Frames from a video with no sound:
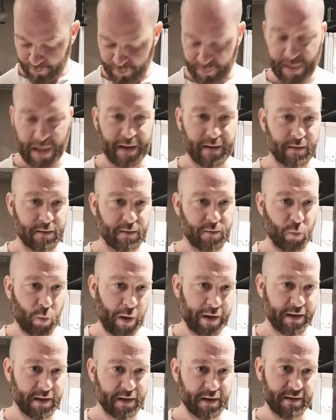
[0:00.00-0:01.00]
but
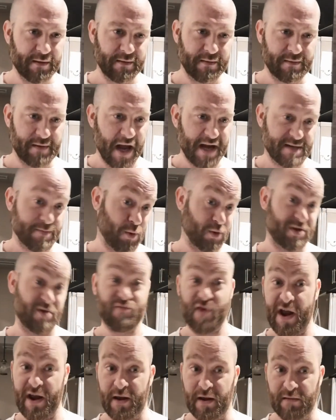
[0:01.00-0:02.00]
white as opposed
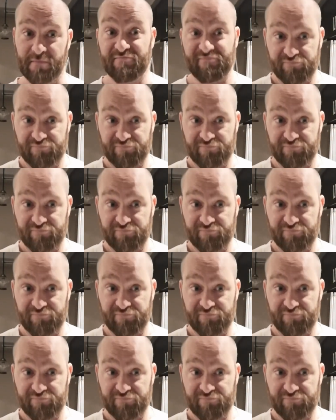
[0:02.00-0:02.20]
to red.